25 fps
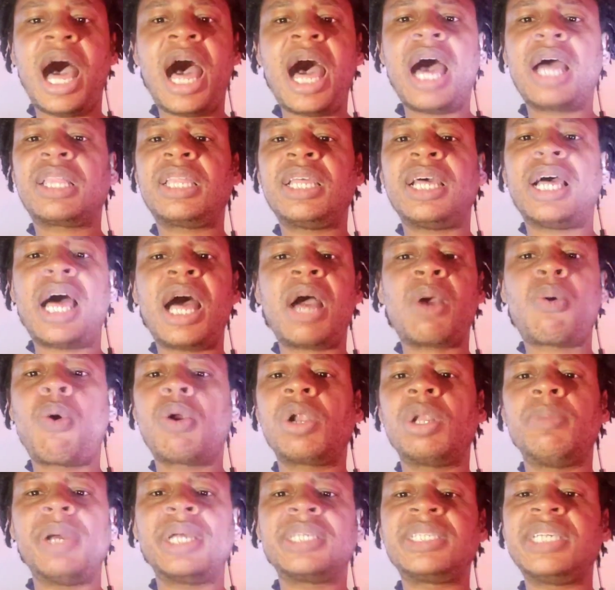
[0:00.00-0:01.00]
Our, our
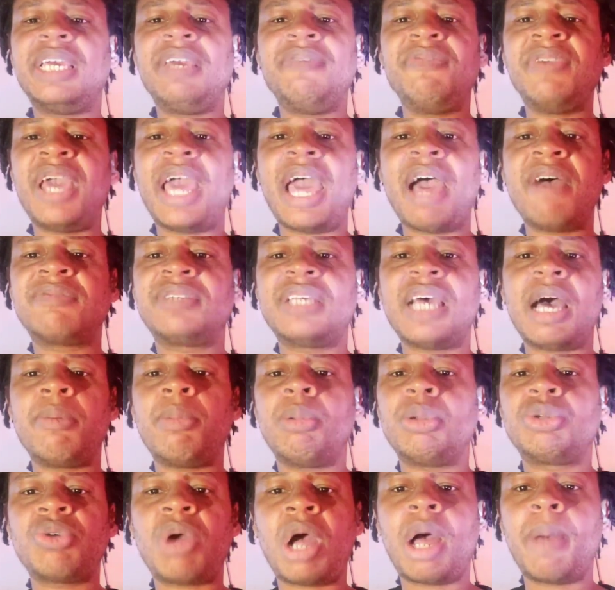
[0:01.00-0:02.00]
quarterbacks didn't even have
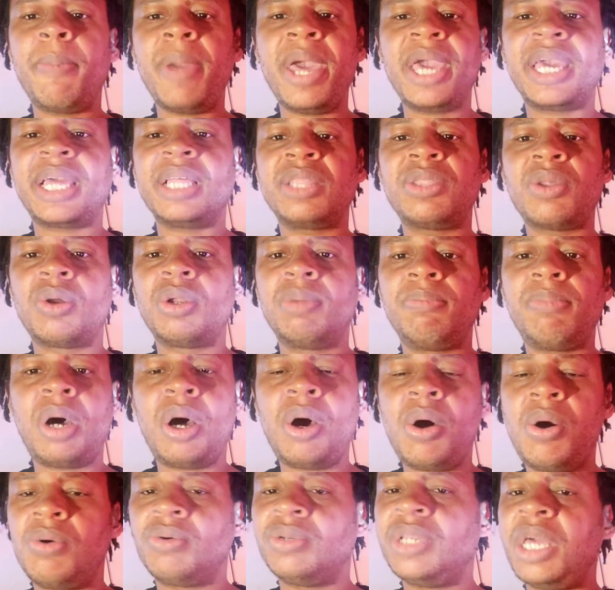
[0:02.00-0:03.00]
time to drop back and throw the
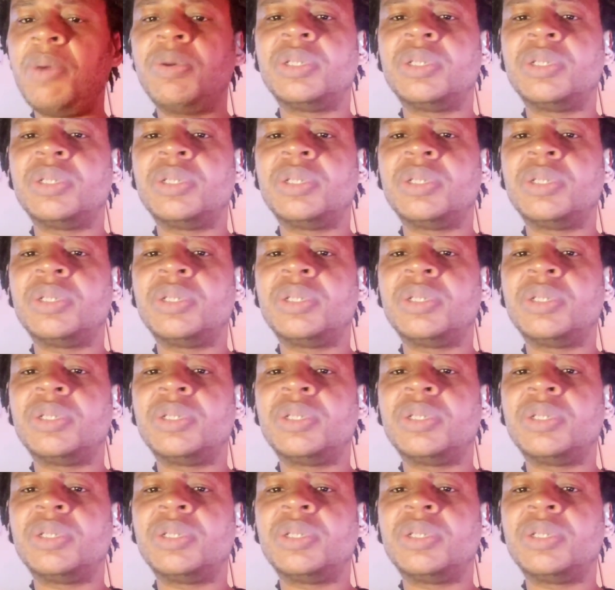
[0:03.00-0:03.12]
ball.